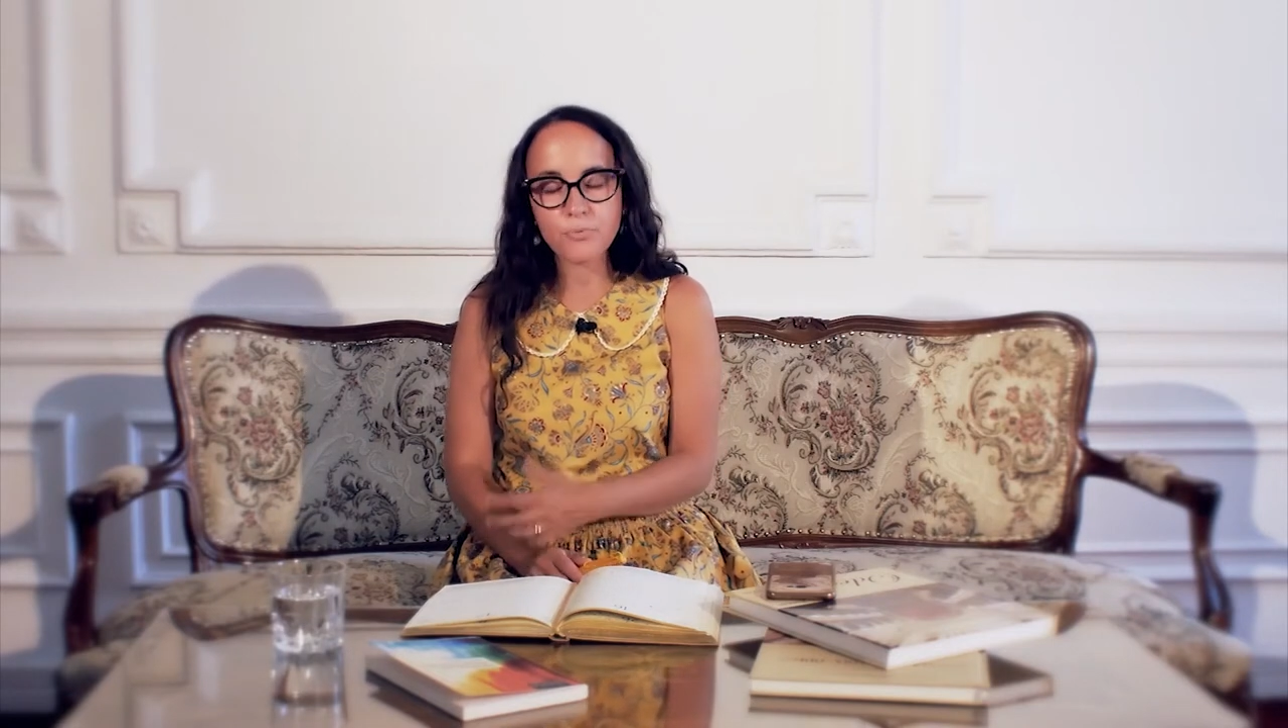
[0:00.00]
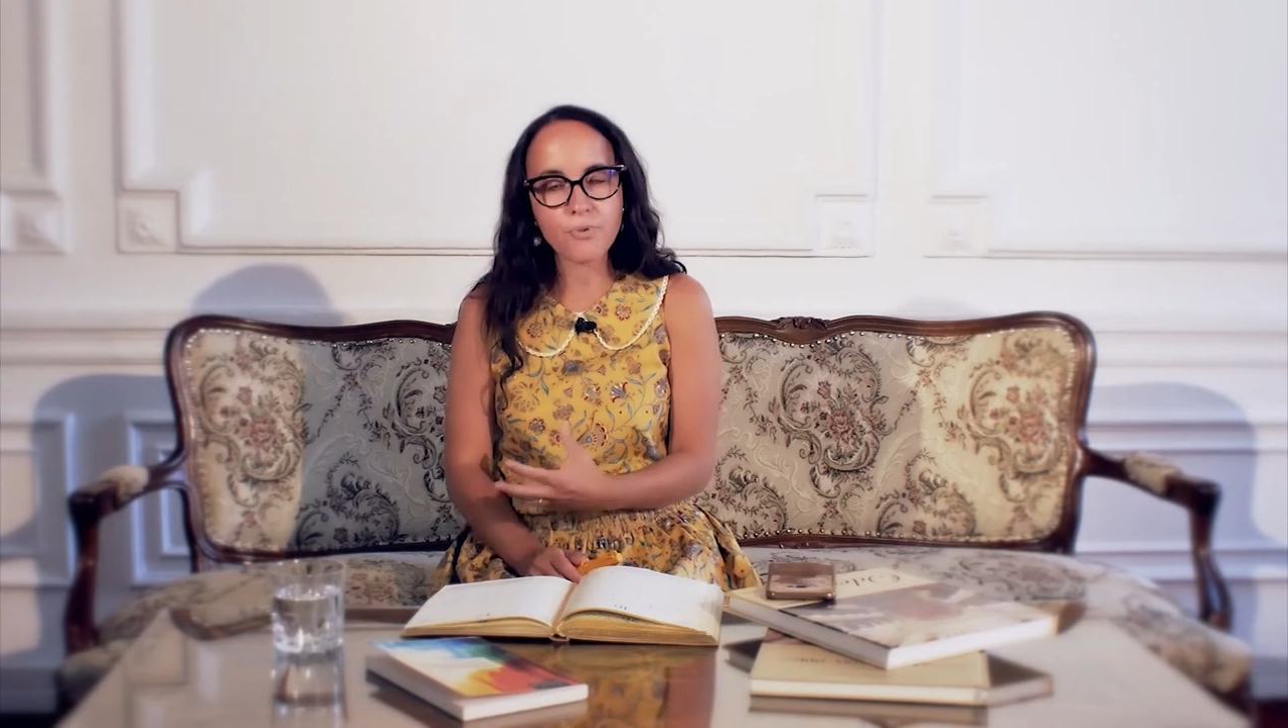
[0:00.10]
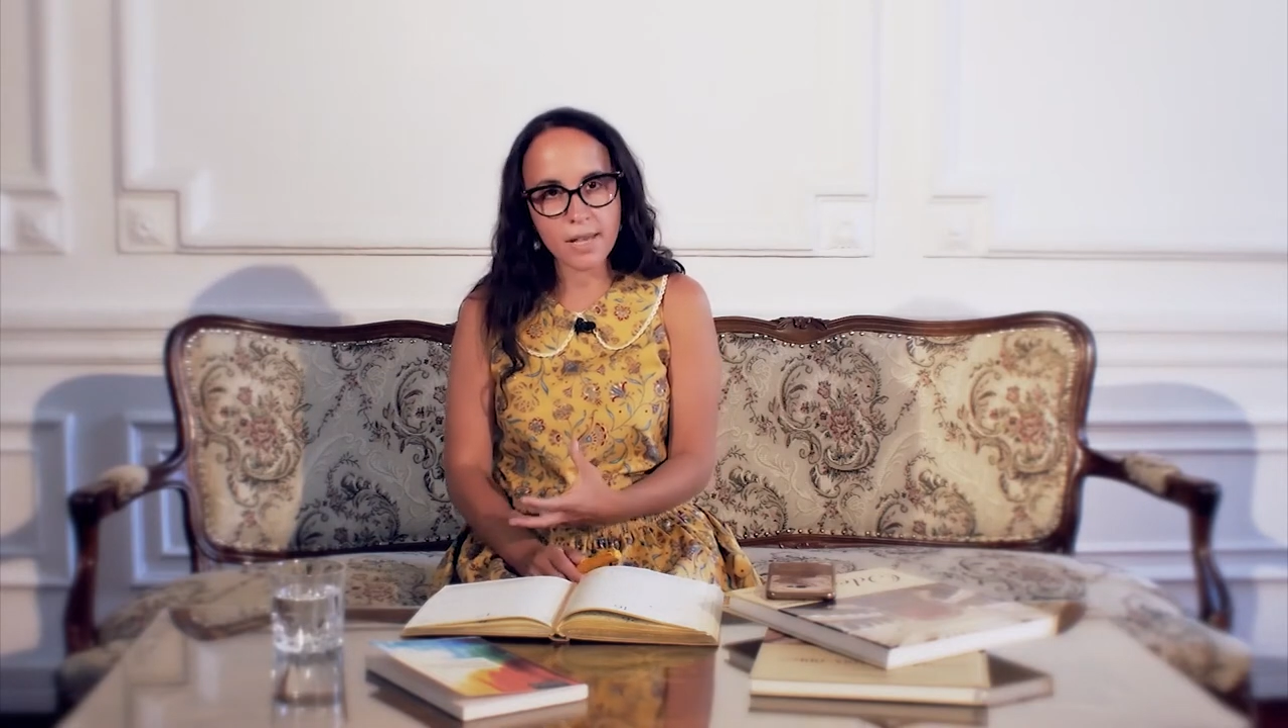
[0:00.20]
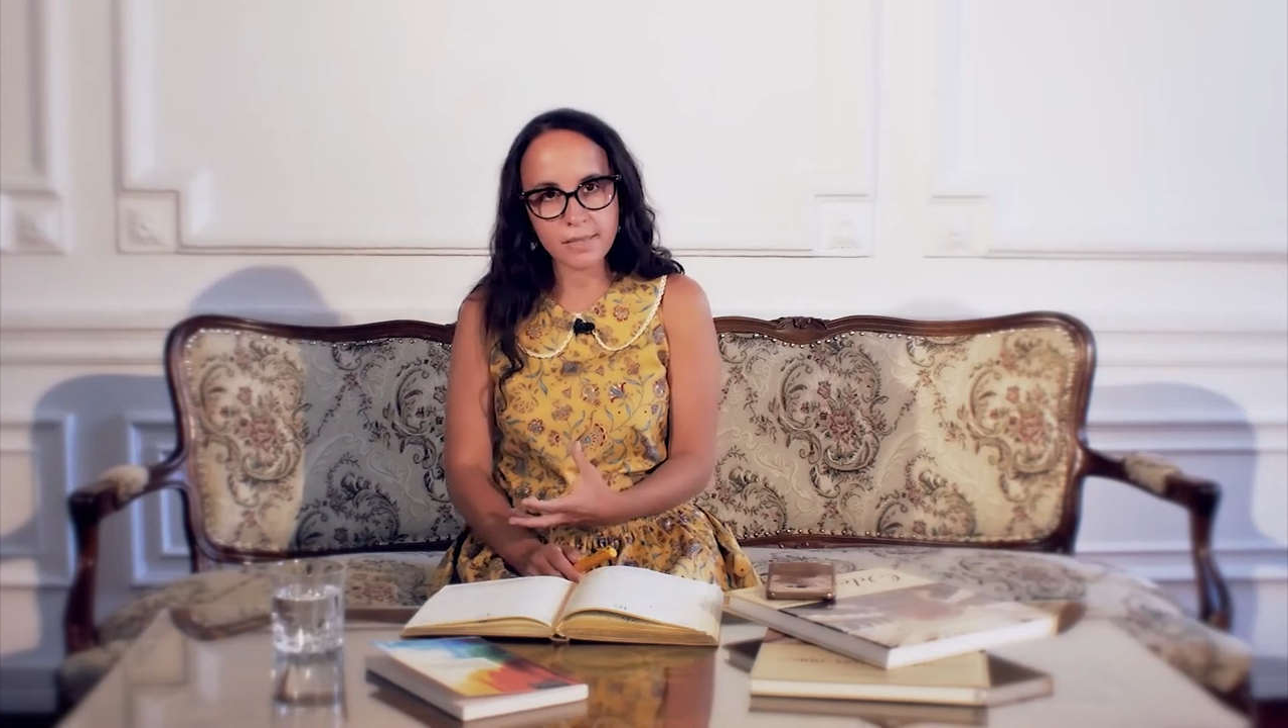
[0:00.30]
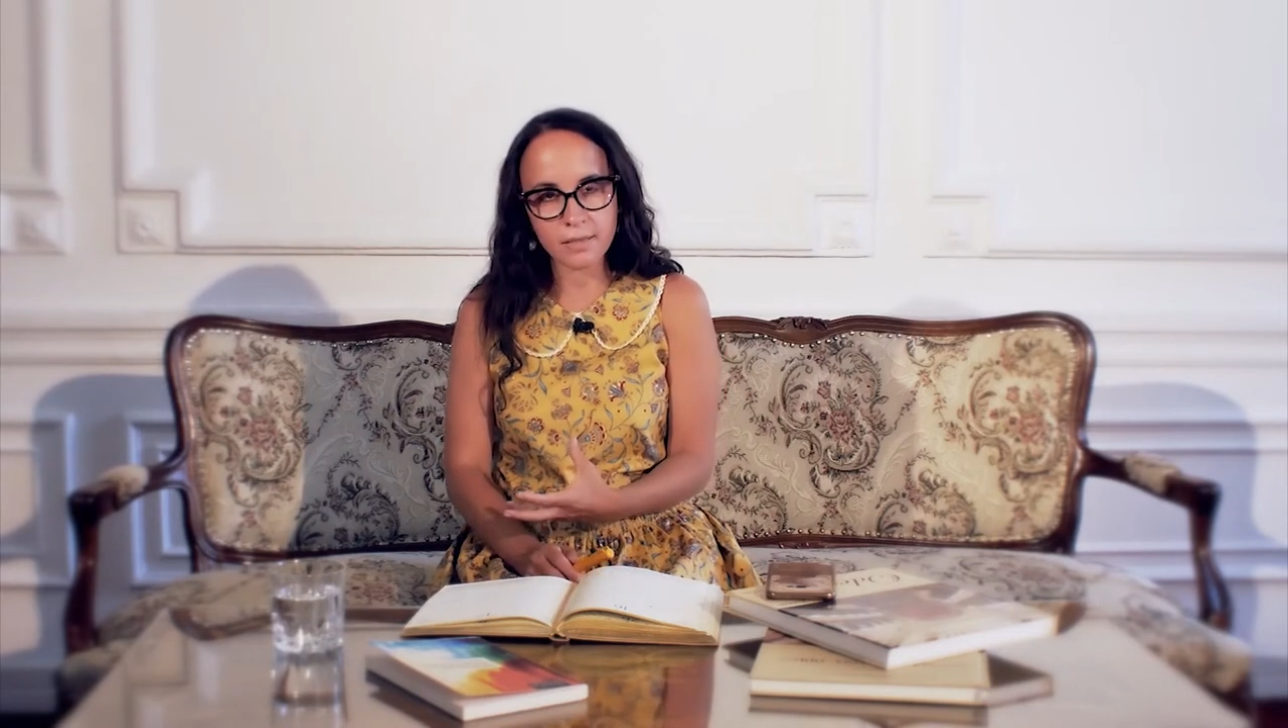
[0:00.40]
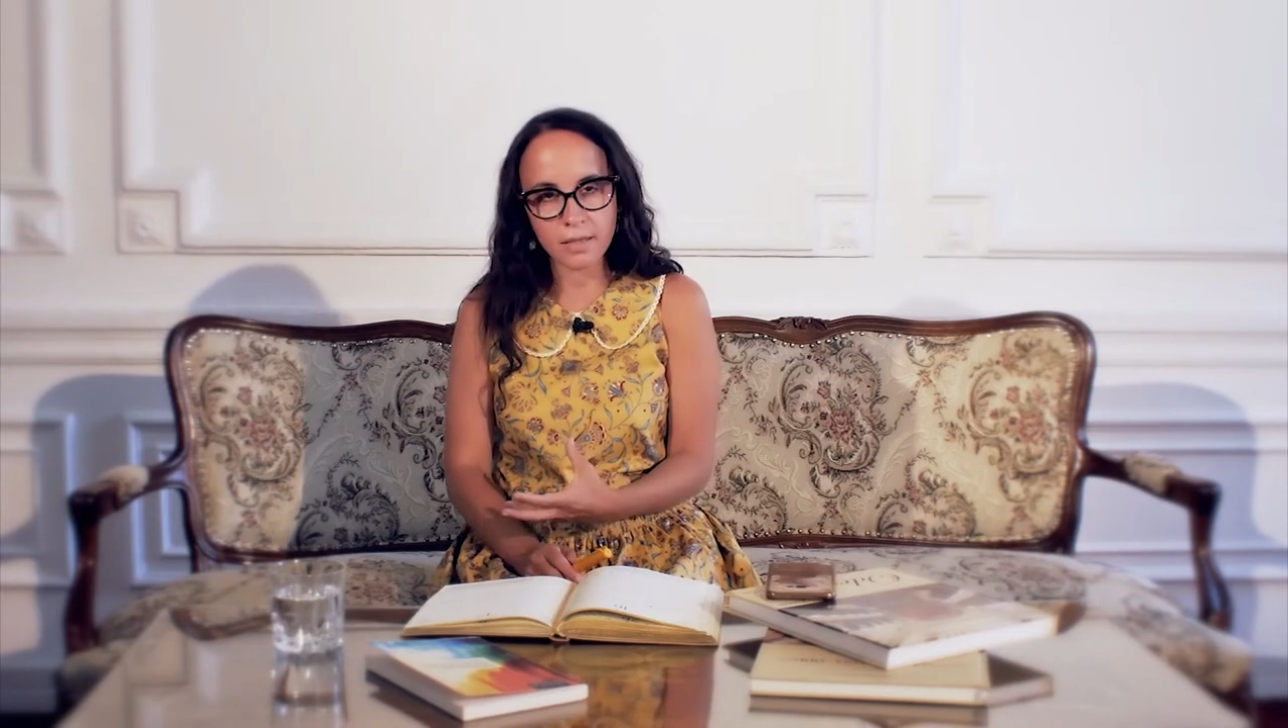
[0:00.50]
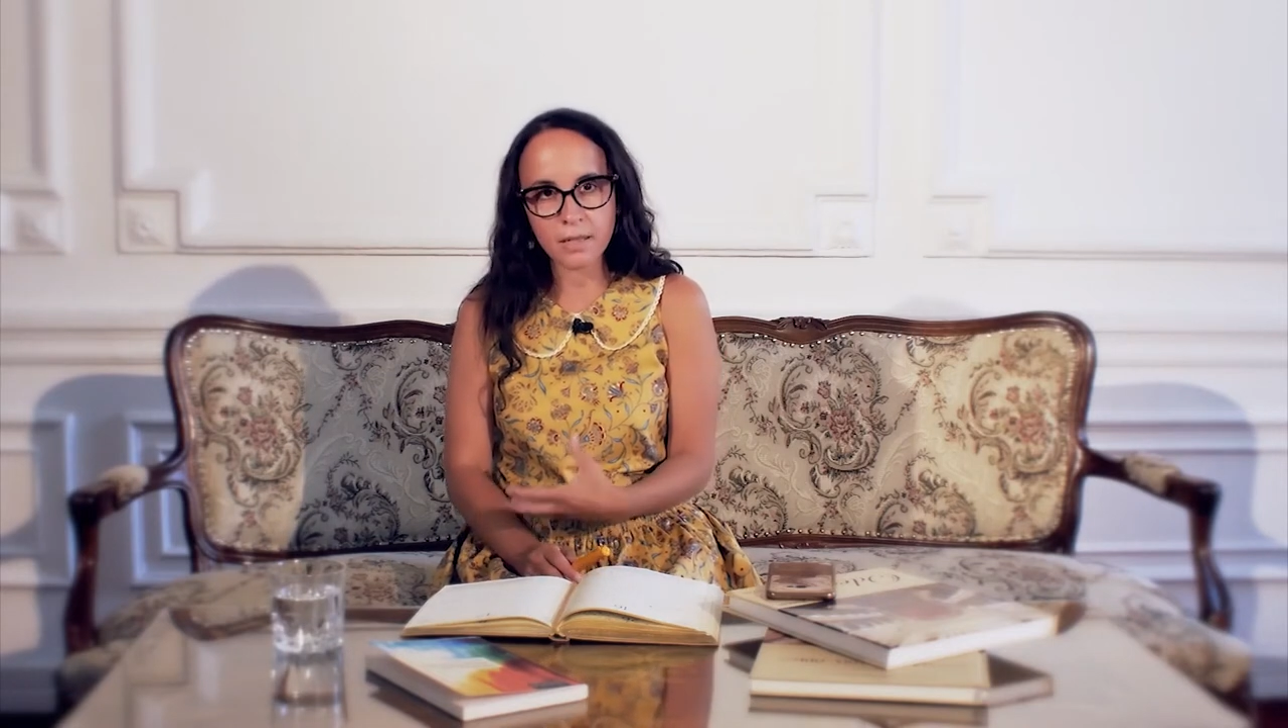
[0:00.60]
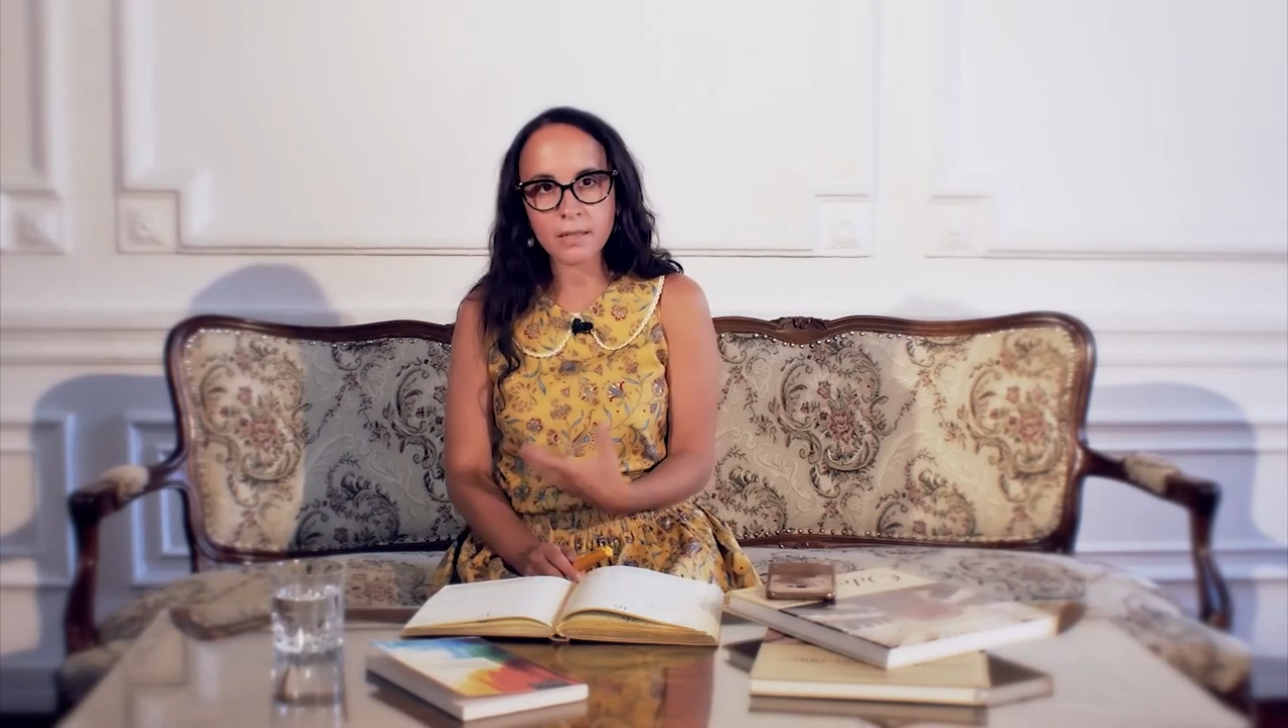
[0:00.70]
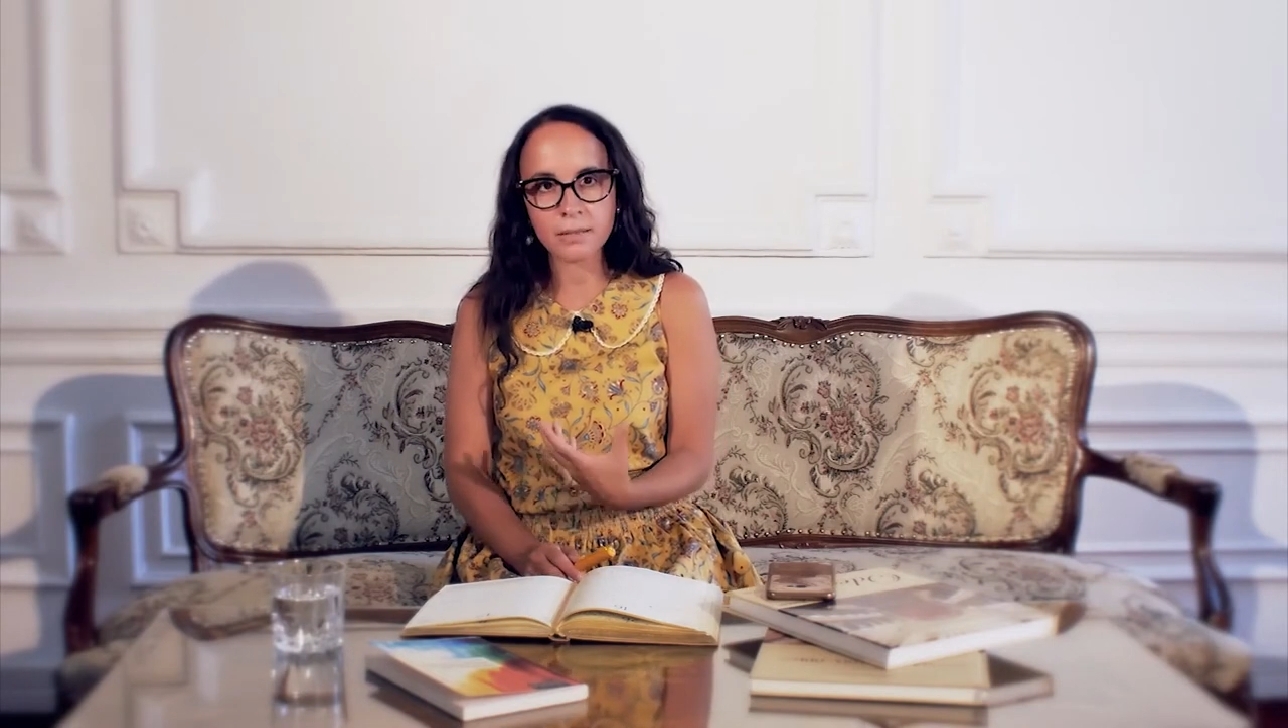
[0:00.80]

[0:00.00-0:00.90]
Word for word: present in